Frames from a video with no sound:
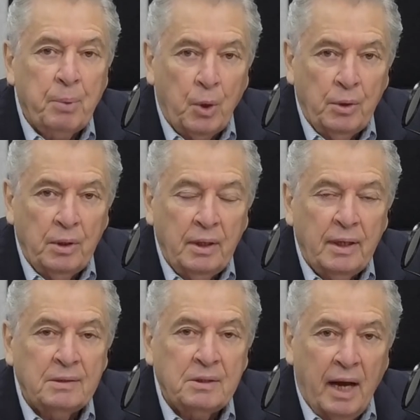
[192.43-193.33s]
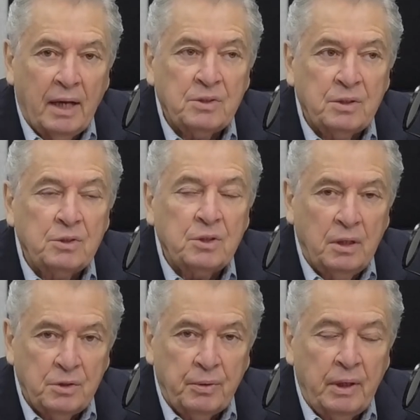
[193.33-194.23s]
burden and tax this
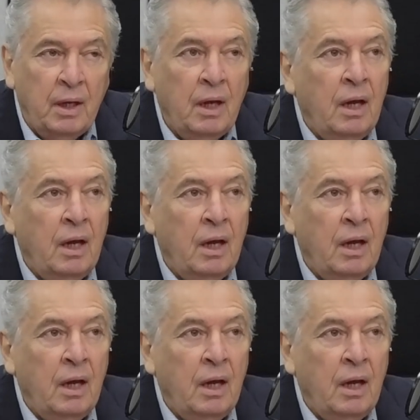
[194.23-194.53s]
country.